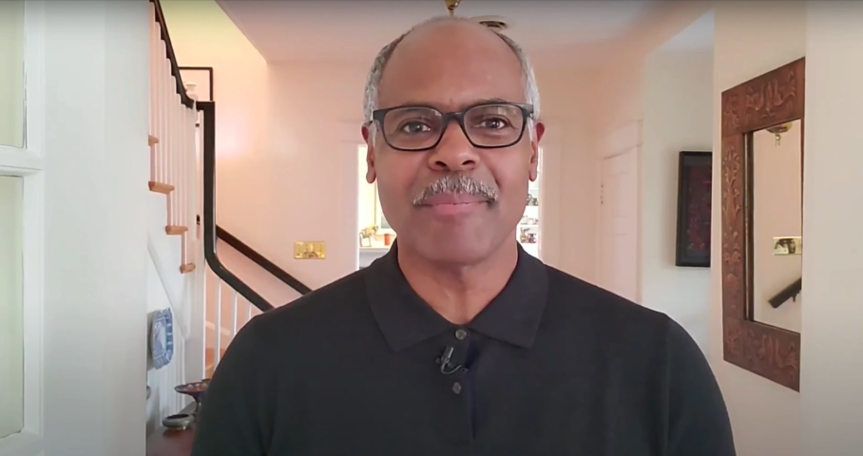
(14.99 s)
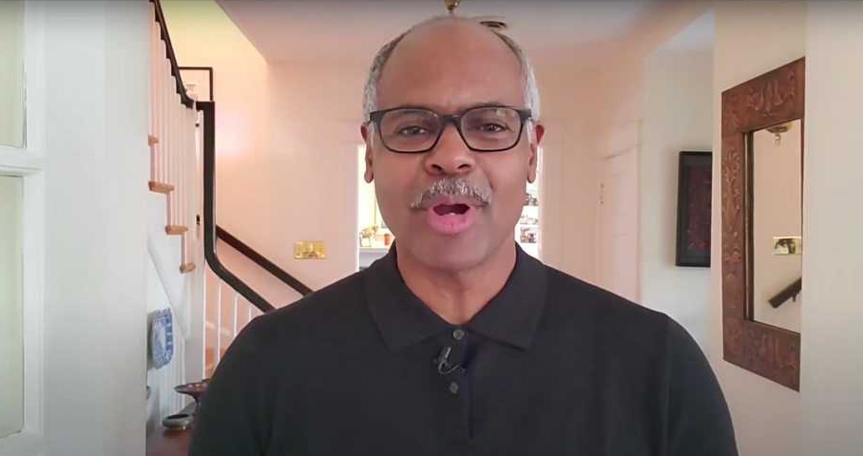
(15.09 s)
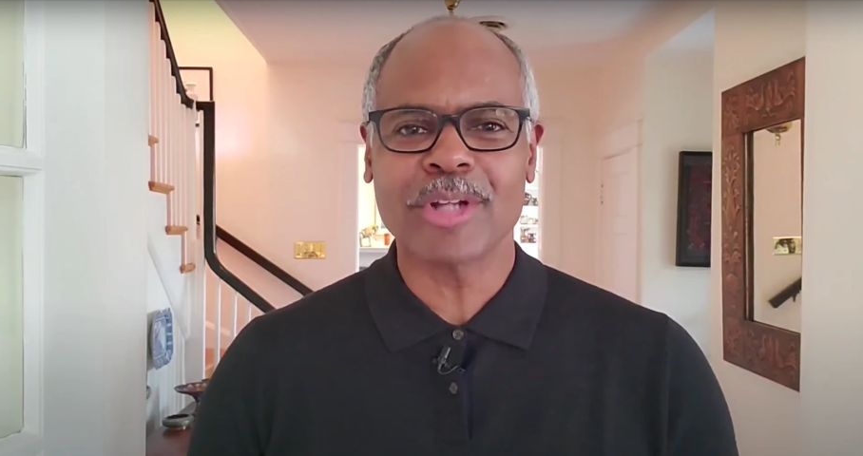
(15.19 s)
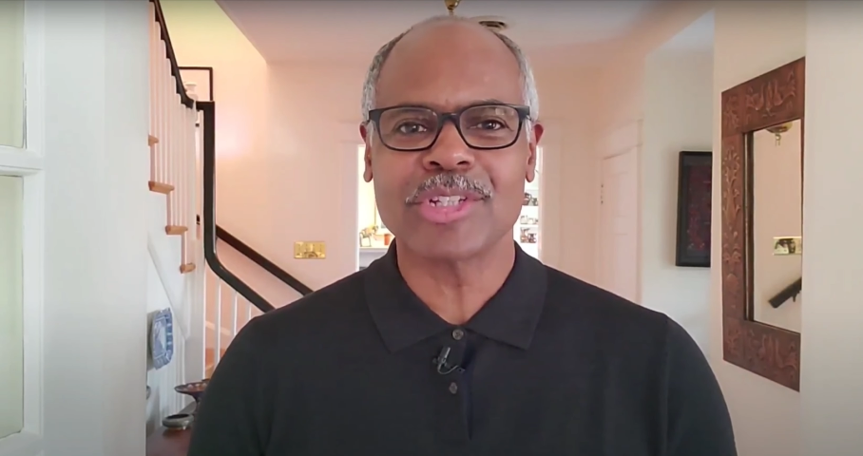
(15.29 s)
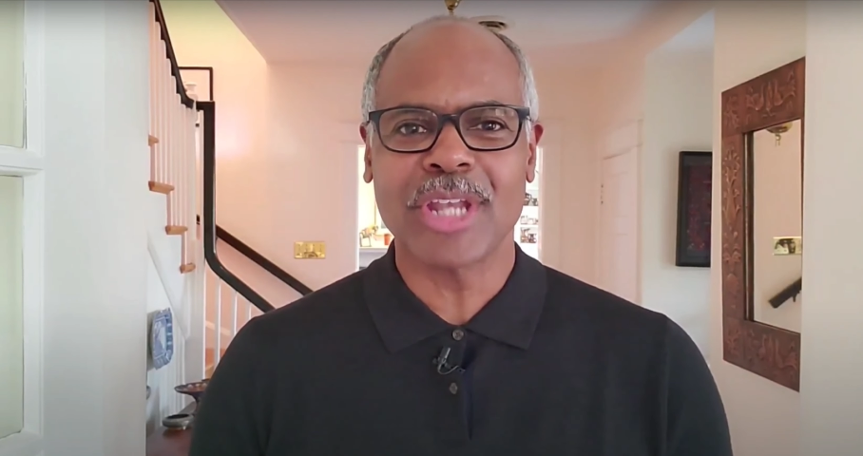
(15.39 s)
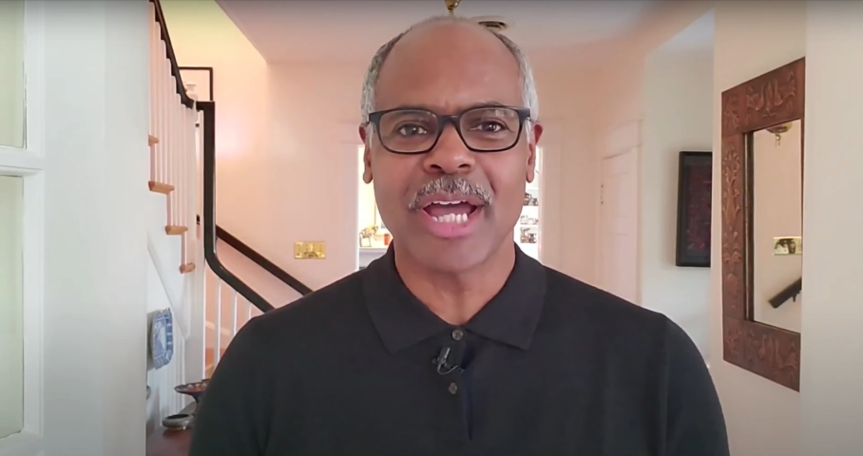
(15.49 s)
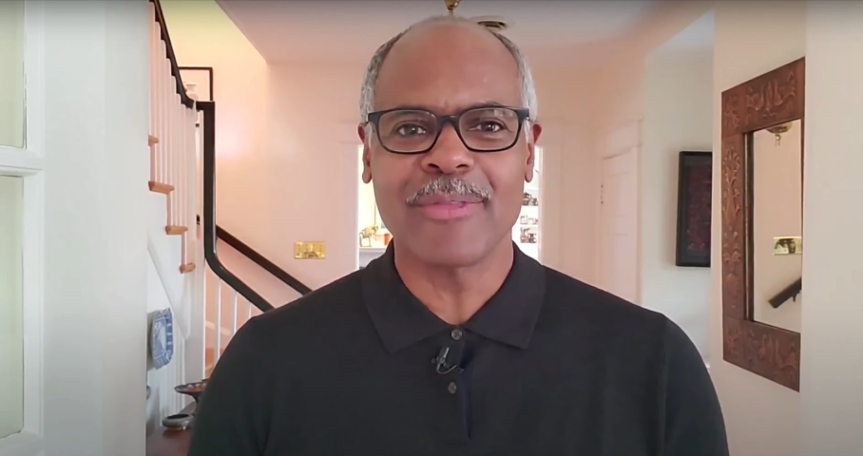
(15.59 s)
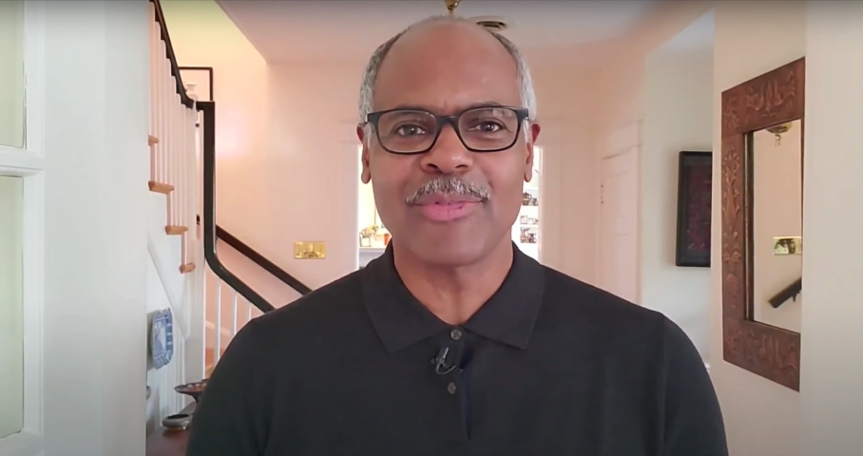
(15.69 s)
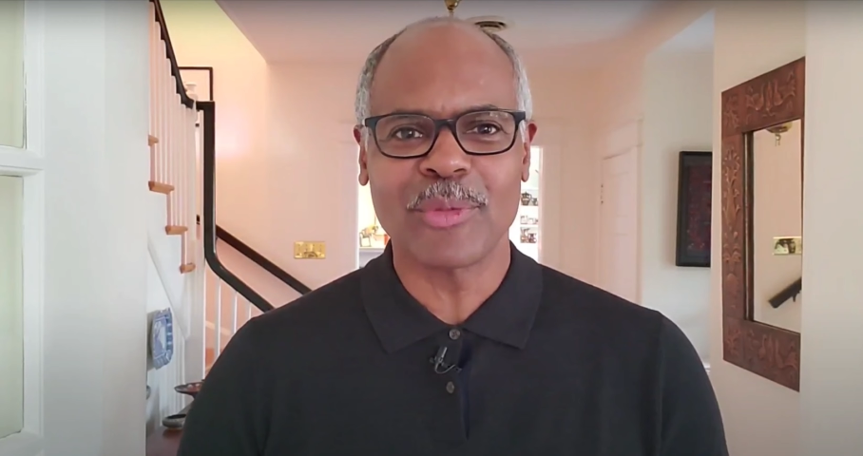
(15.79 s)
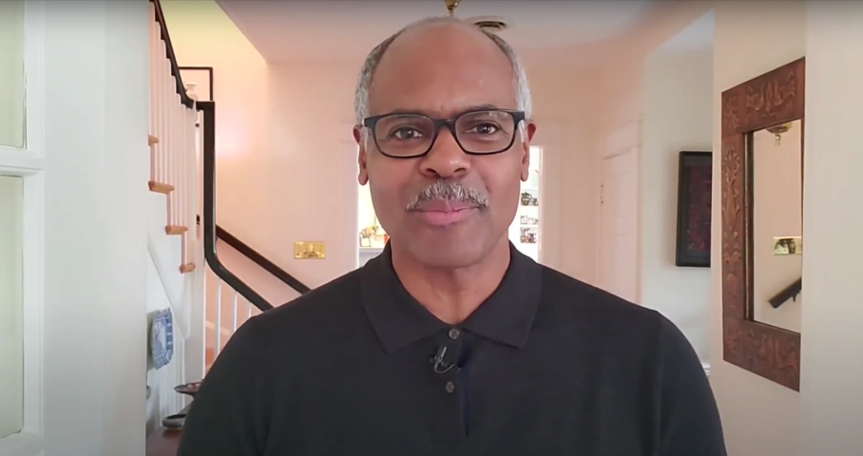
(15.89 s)
March
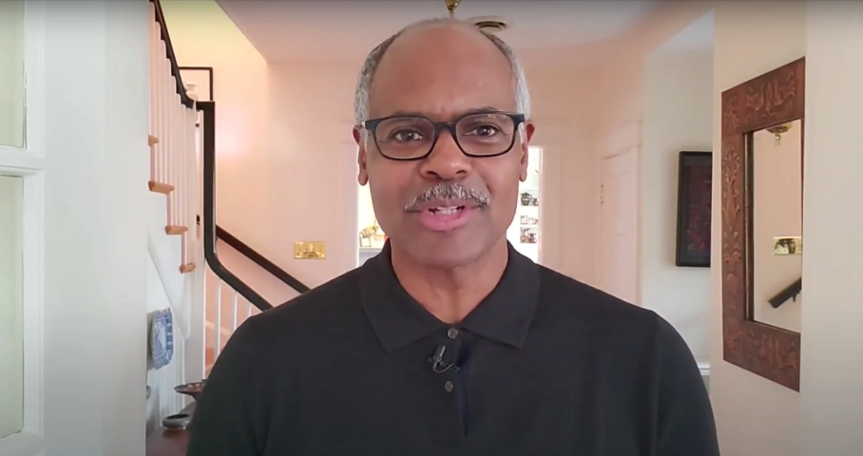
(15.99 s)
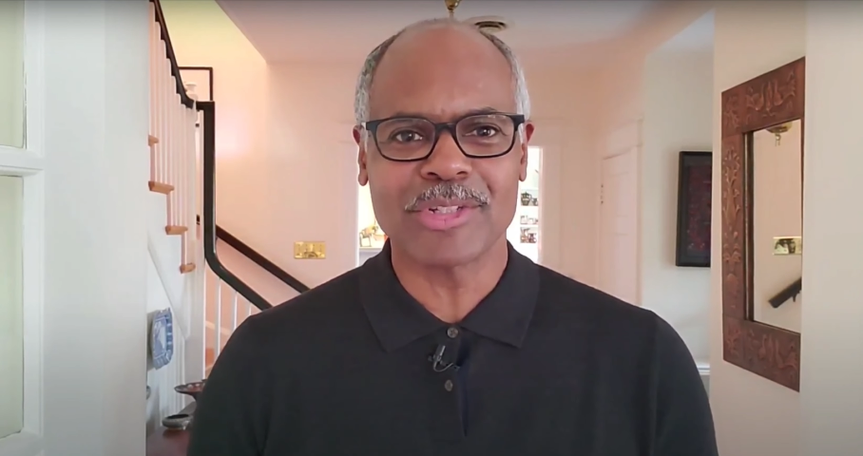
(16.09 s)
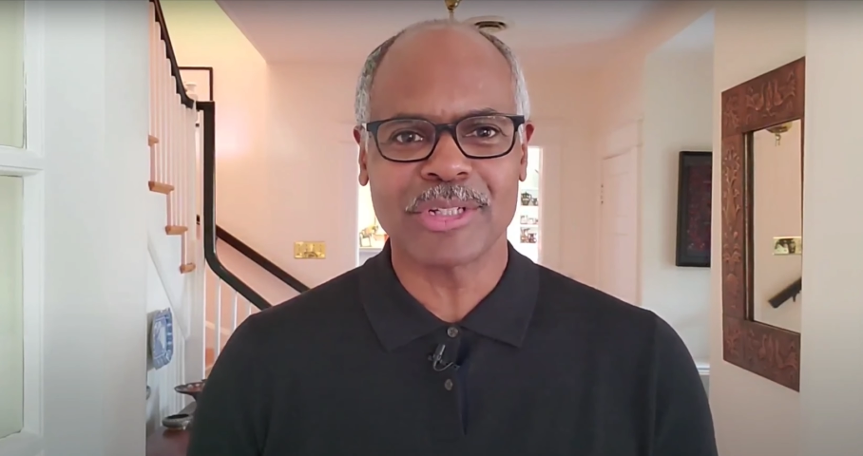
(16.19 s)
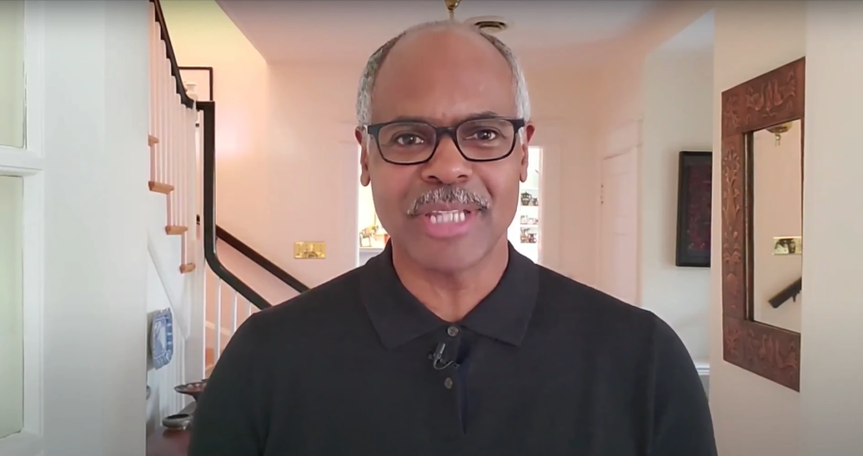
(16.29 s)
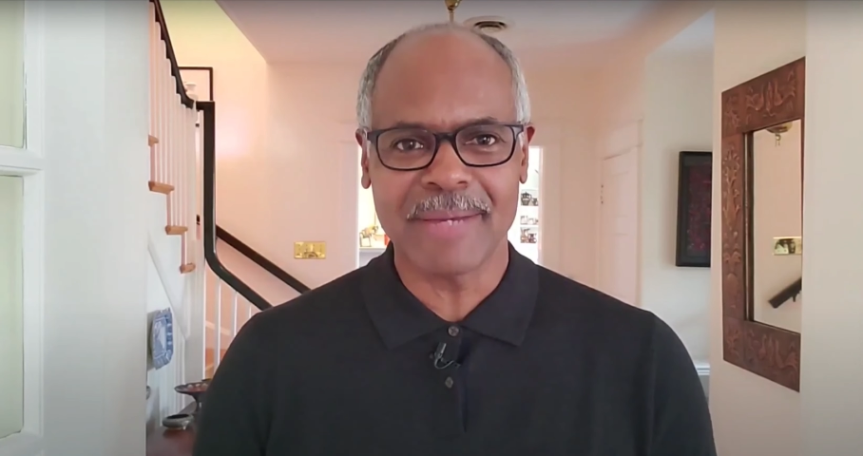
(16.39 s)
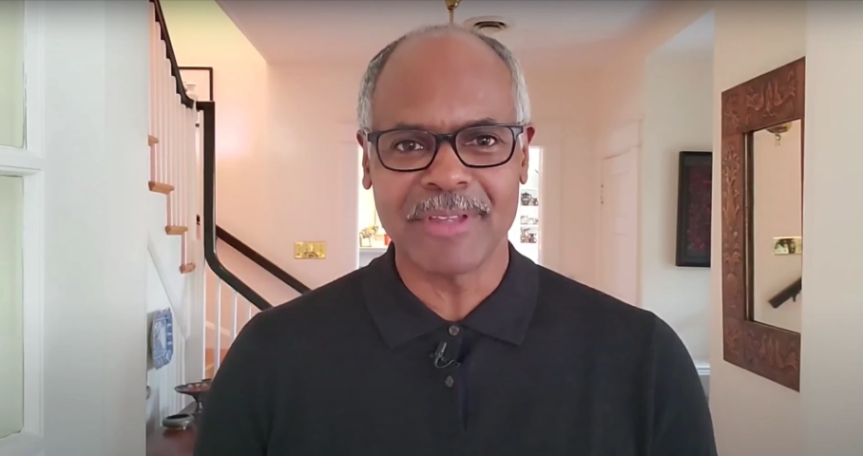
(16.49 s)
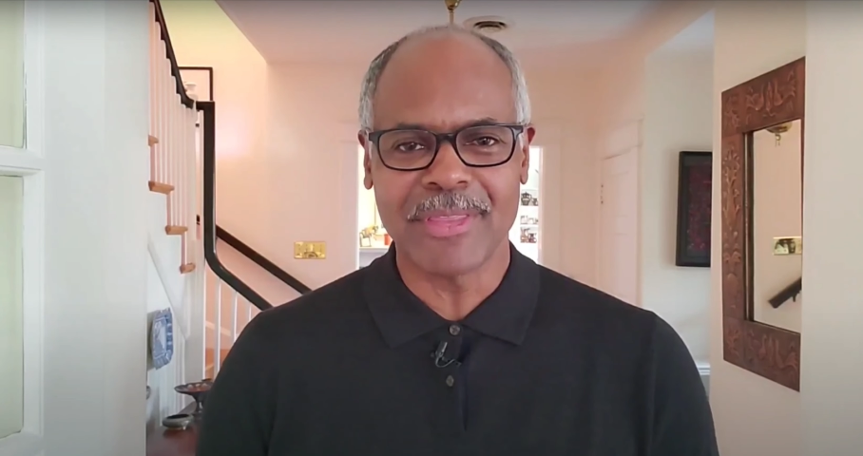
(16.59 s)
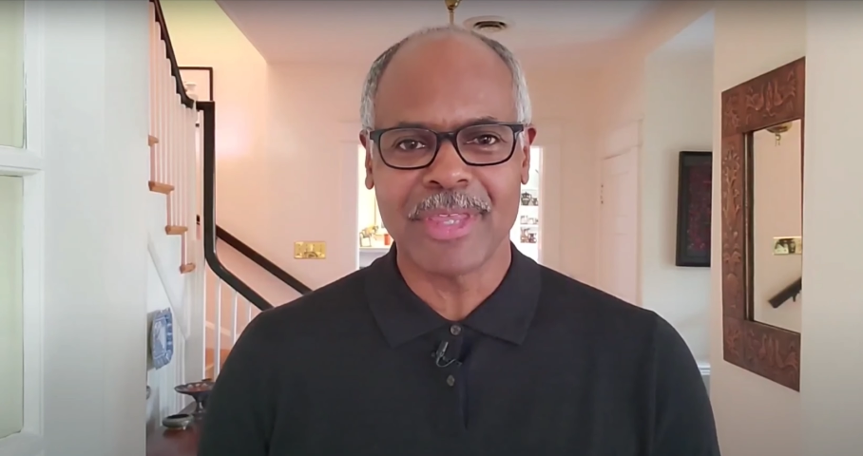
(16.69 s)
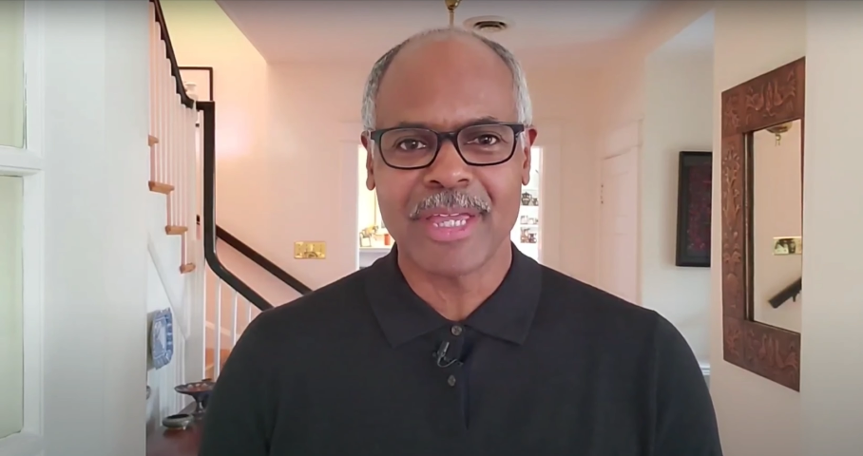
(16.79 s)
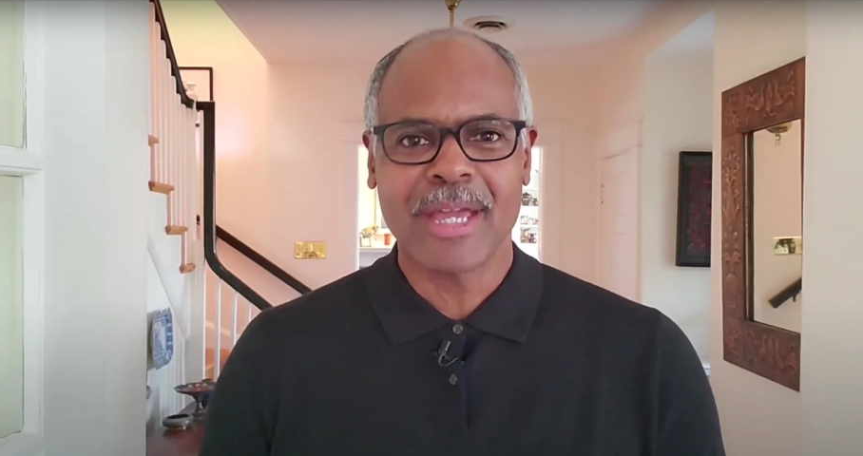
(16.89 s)
9 through March
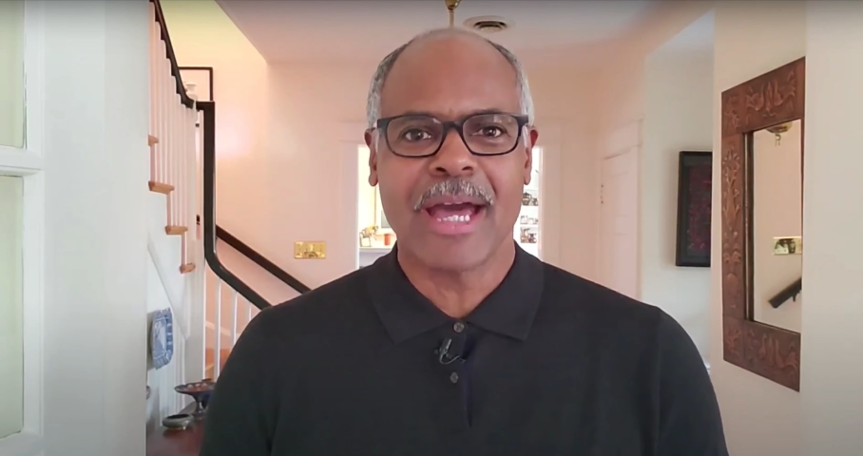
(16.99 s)
11.